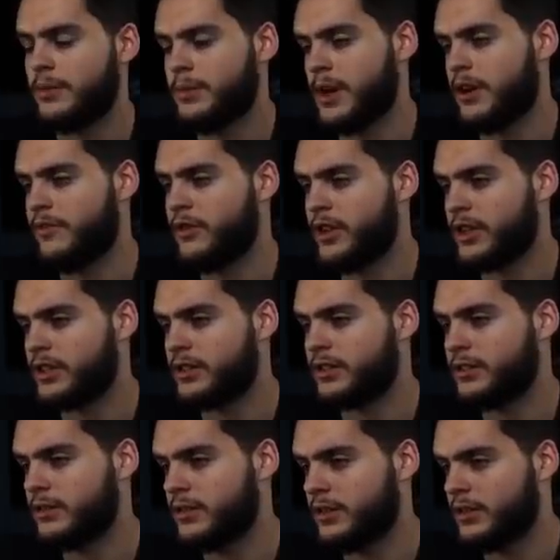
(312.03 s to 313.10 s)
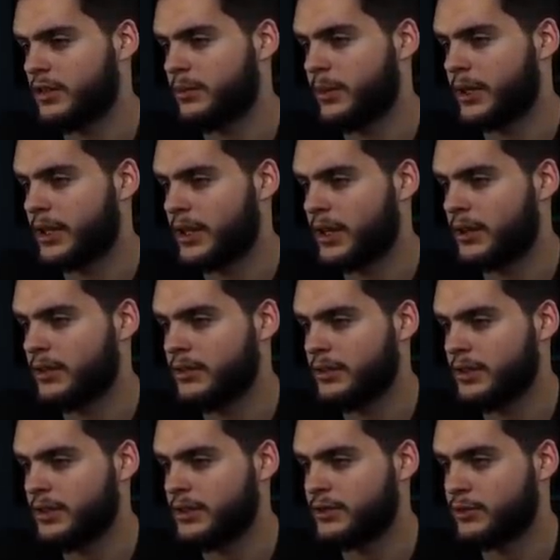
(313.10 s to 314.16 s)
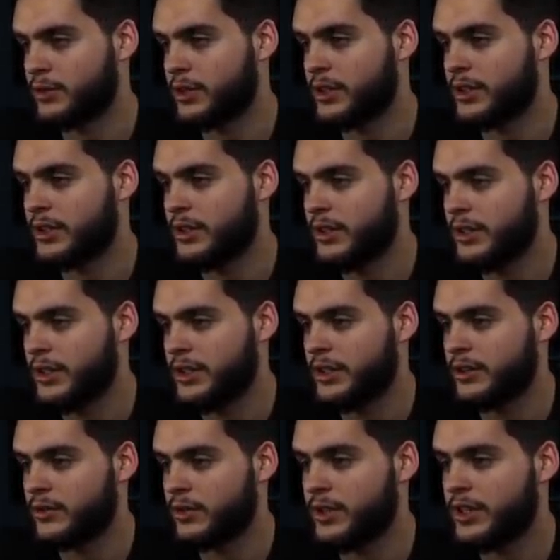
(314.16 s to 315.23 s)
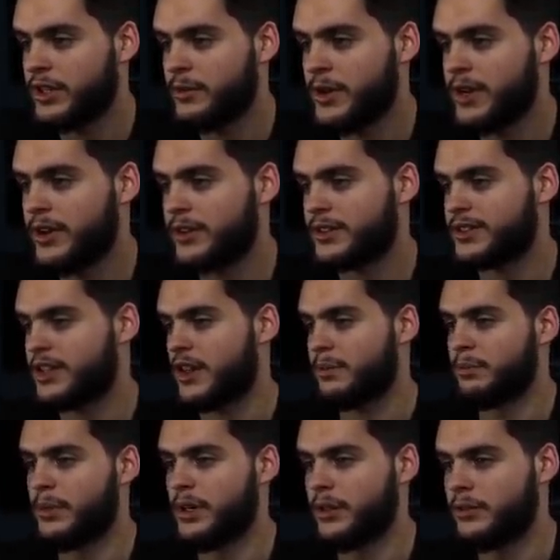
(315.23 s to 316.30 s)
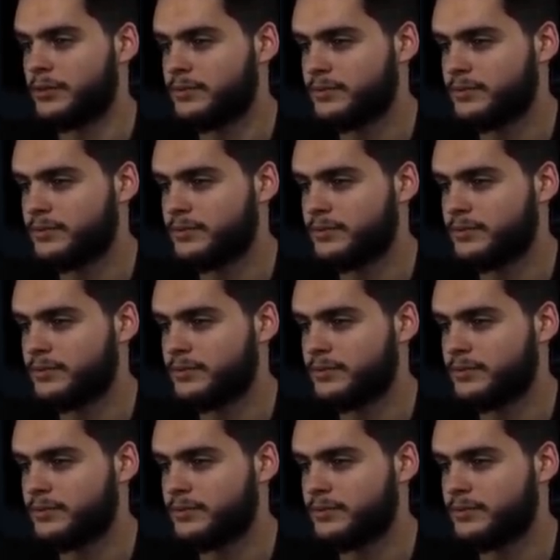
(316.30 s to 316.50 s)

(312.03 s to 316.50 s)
I feel like, oh my god. He's really committing here to stopping Bo.